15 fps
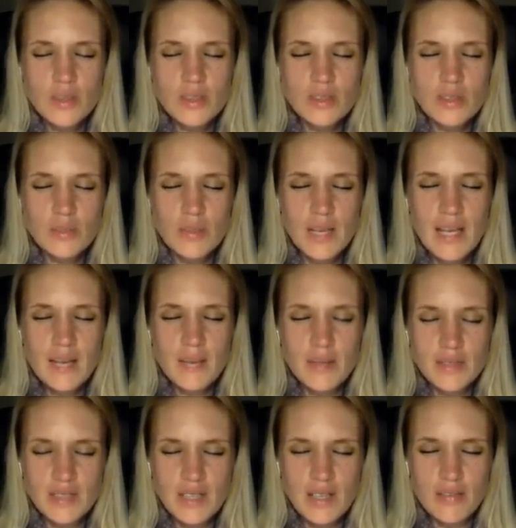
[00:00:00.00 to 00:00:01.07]
do you blame
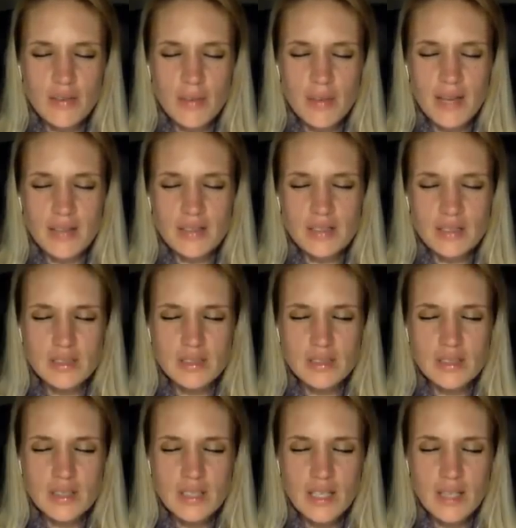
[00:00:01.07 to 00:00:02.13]
yourself about?
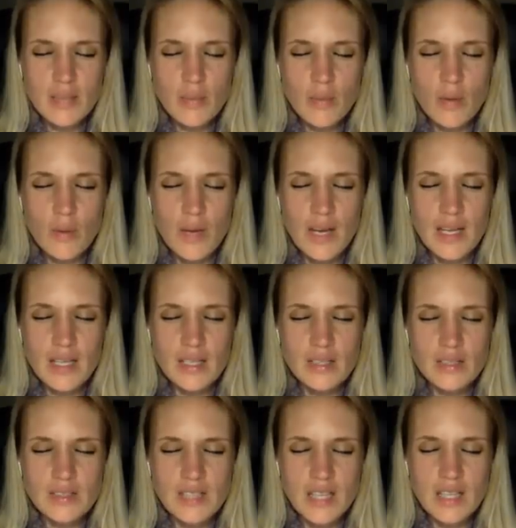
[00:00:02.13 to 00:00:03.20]
Like in what way? You
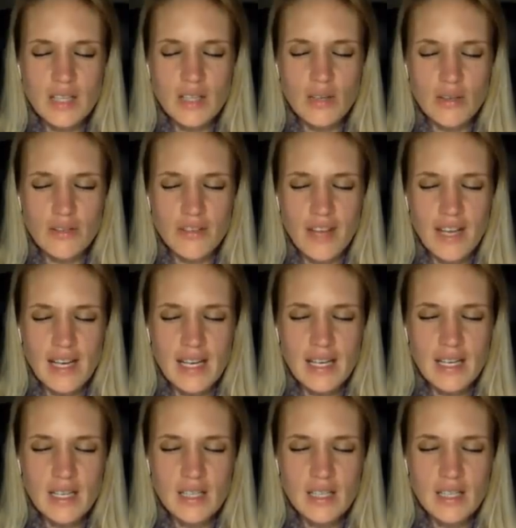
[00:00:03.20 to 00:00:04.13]
say that you're a failure?